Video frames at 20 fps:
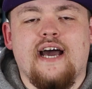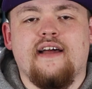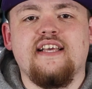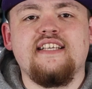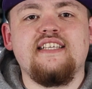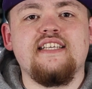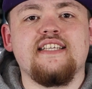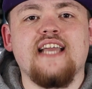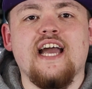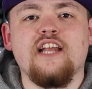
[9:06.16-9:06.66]
Now,
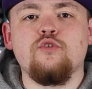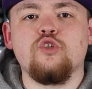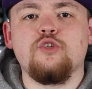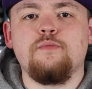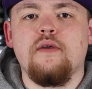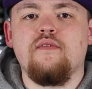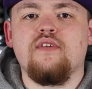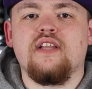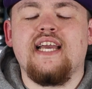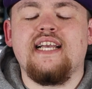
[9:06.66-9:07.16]
this is scheduled
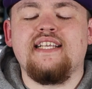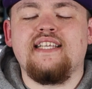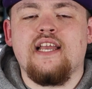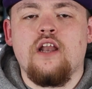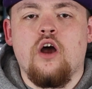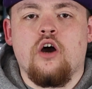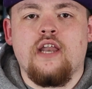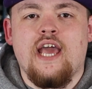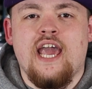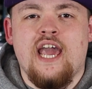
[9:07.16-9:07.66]
to be
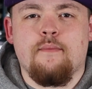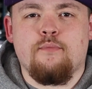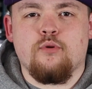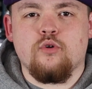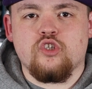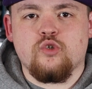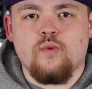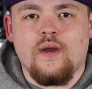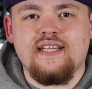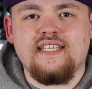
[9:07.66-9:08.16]
releasing on
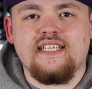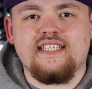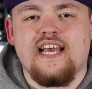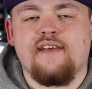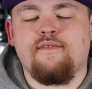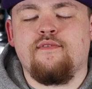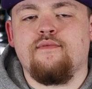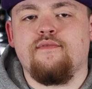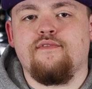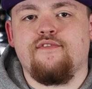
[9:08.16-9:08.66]
April
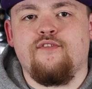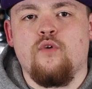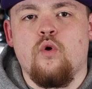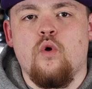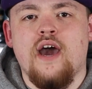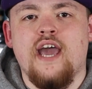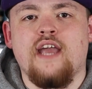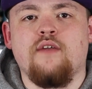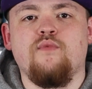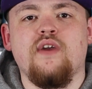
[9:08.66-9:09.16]
twenty-seventh
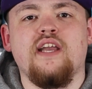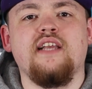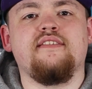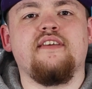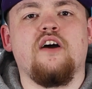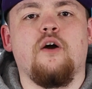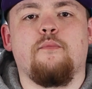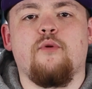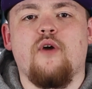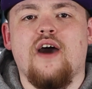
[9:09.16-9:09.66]
for a
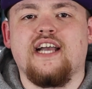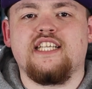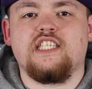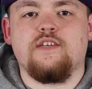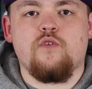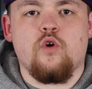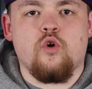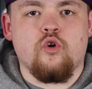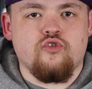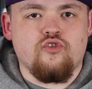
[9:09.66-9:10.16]
retail price
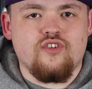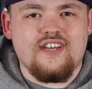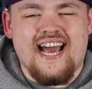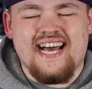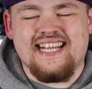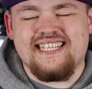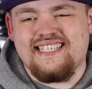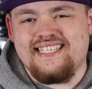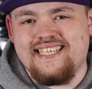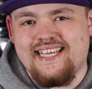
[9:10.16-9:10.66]
of one hundred
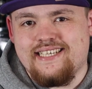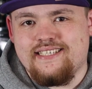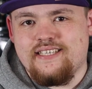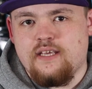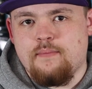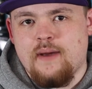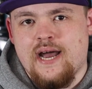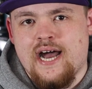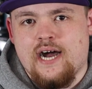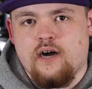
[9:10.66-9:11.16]
and
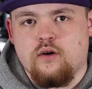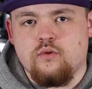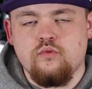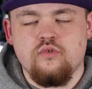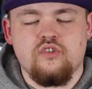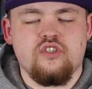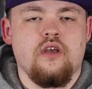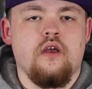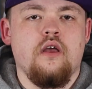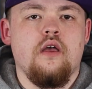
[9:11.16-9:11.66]
sixty
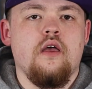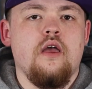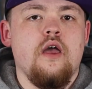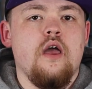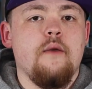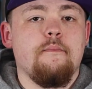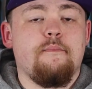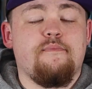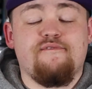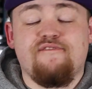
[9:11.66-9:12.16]
pounds.
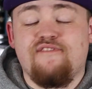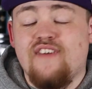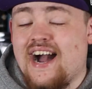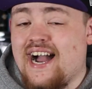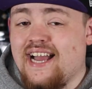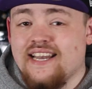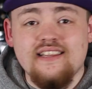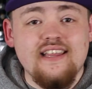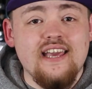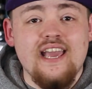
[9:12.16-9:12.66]

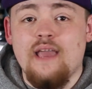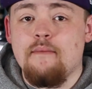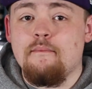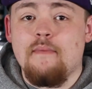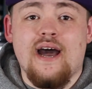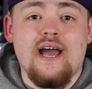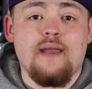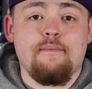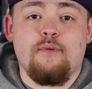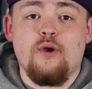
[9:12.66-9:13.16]
Finally, in
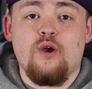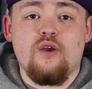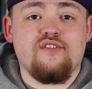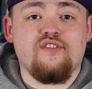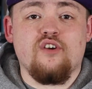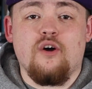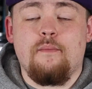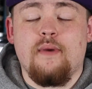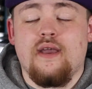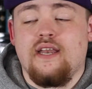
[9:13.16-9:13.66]
my
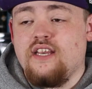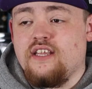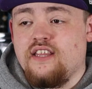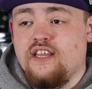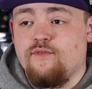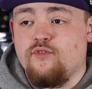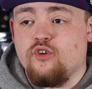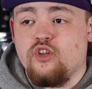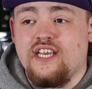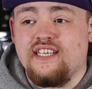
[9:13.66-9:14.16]
personal opinion,
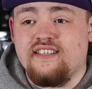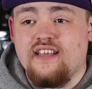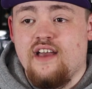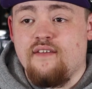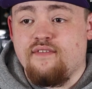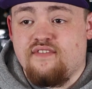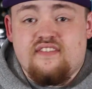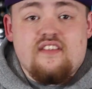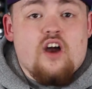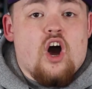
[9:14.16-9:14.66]
they've released
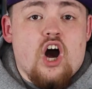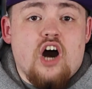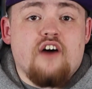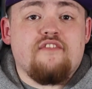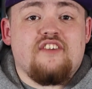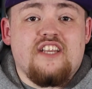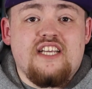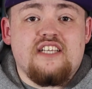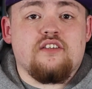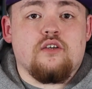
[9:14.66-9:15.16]
a
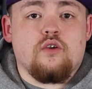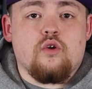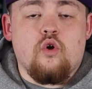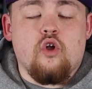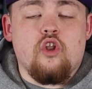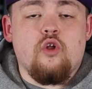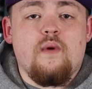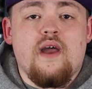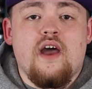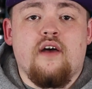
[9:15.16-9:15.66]
half-decent
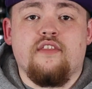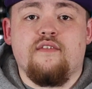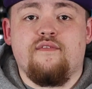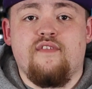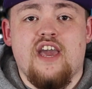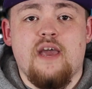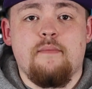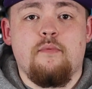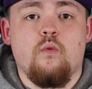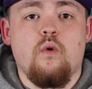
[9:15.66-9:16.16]
colourway on the
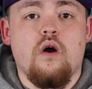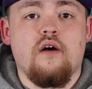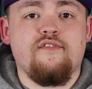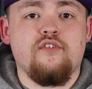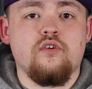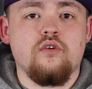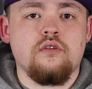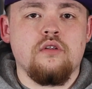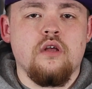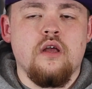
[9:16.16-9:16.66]
Vapor
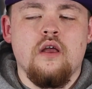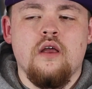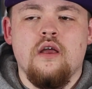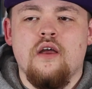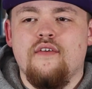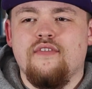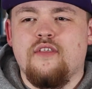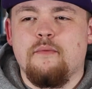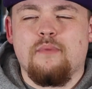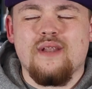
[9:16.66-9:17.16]
Waffle.
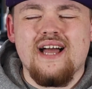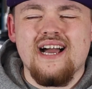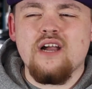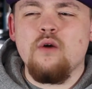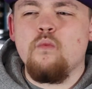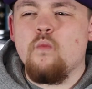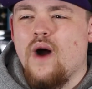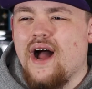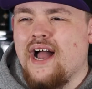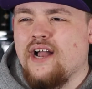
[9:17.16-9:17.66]
The
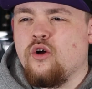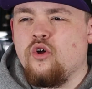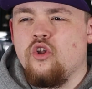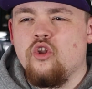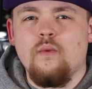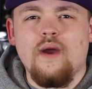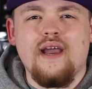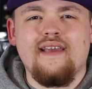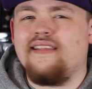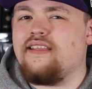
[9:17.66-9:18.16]
black and white
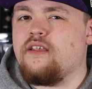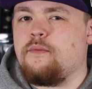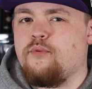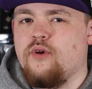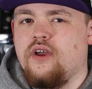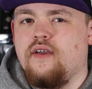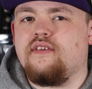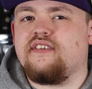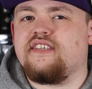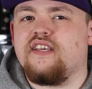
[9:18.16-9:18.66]
colourway that they
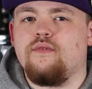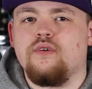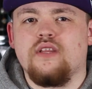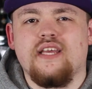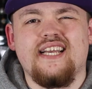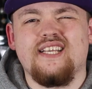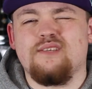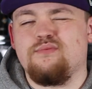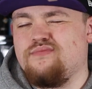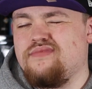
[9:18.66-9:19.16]
previously
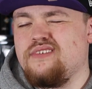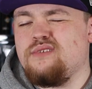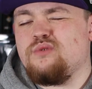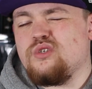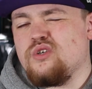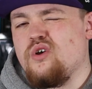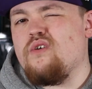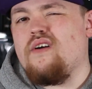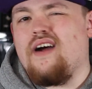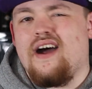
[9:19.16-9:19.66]
released, it
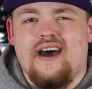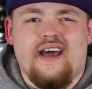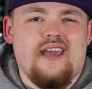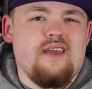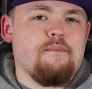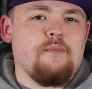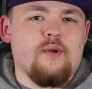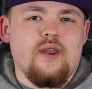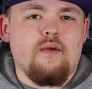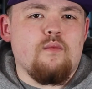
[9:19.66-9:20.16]
was
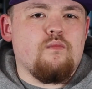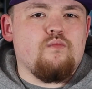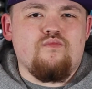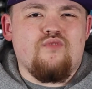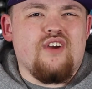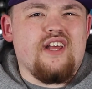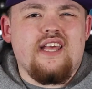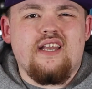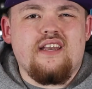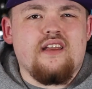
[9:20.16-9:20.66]
alright, but it
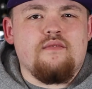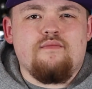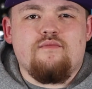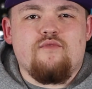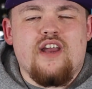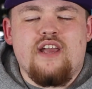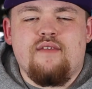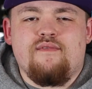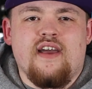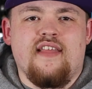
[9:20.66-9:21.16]
really
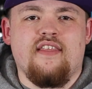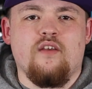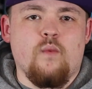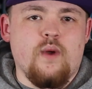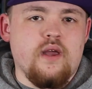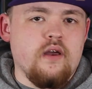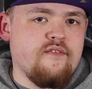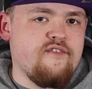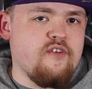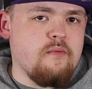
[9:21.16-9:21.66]
didn't reinvent the
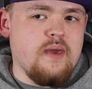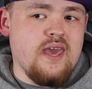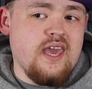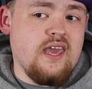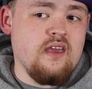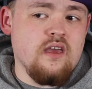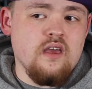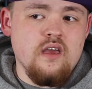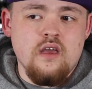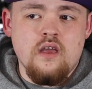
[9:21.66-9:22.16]
wheel for
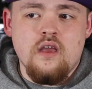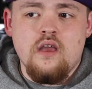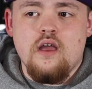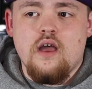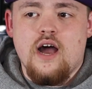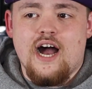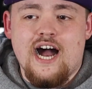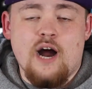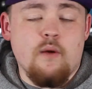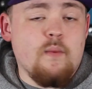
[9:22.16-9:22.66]
me.
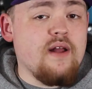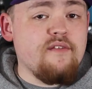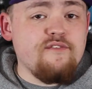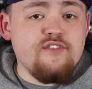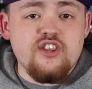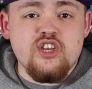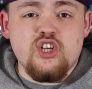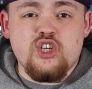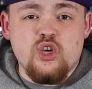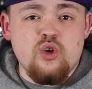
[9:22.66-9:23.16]
I went
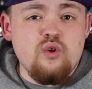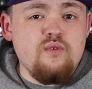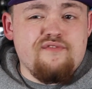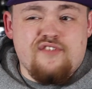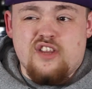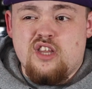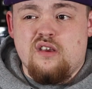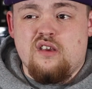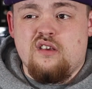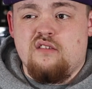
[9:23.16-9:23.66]
for the shoe
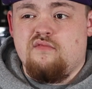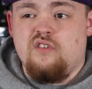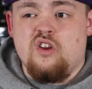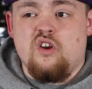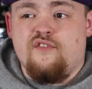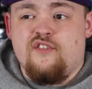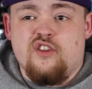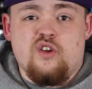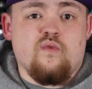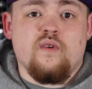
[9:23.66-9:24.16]
for the, you
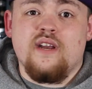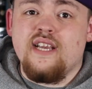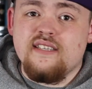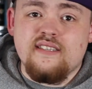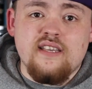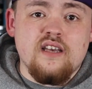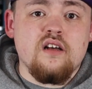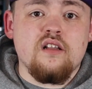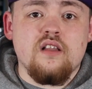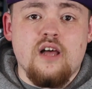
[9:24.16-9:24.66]
know, for the
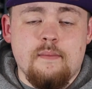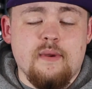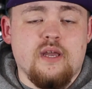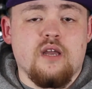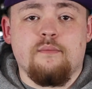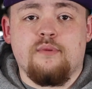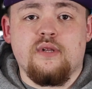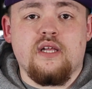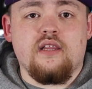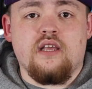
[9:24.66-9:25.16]
resale, I'll be
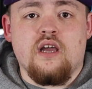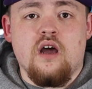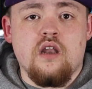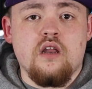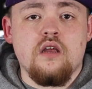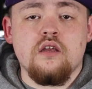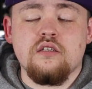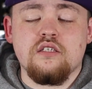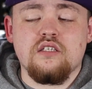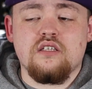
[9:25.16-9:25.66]
completely
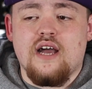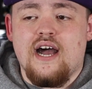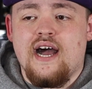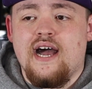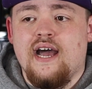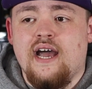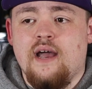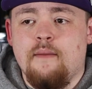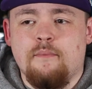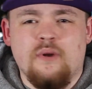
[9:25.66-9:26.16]
honest,
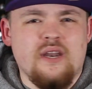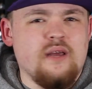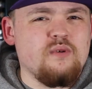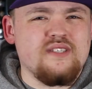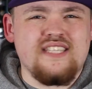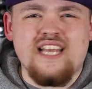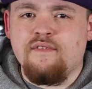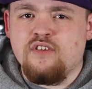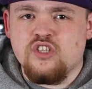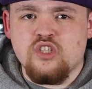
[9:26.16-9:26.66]
um, but it
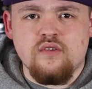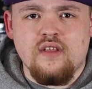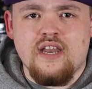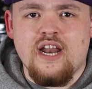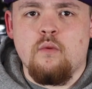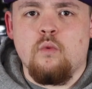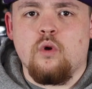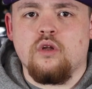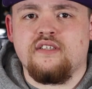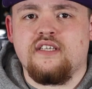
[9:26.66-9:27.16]
was never
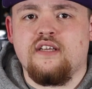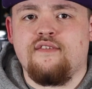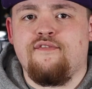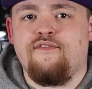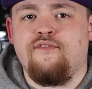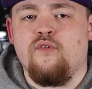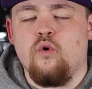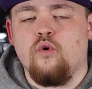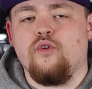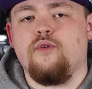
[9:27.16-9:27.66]
something I wanted
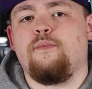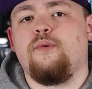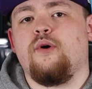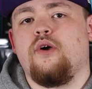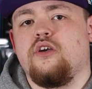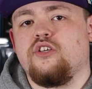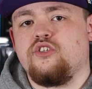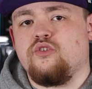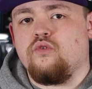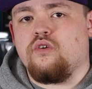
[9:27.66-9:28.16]
for the
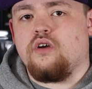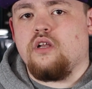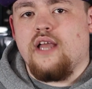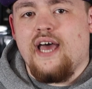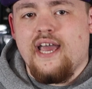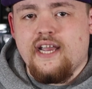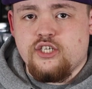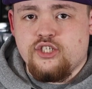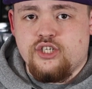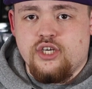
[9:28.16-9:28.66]
personal
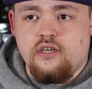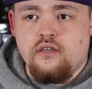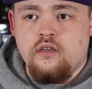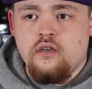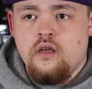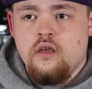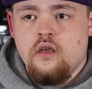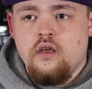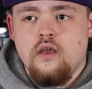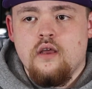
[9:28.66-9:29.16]

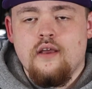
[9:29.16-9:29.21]
collection.